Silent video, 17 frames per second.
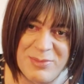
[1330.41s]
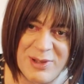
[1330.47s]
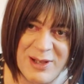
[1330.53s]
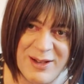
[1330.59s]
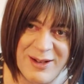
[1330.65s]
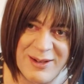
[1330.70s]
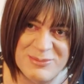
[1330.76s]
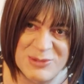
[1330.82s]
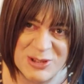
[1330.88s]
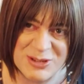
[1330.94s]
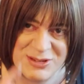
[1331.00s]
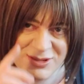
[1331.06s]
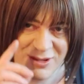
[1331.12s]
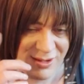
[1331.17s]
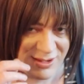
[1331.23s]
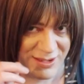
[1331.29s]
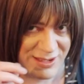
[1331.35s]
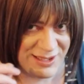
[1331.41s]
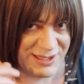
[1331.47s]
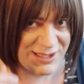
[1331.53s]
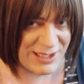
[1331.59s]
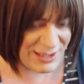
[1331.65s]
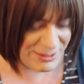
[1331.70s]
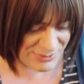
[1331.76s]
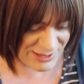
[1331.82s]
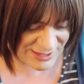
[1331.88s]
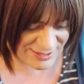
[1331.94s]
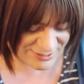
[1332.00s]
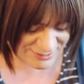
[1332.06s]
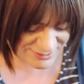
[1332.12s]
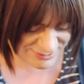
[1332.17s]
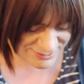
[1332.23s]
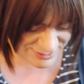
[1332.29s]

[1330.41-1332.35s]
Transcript: but I'm just kind of going to keep that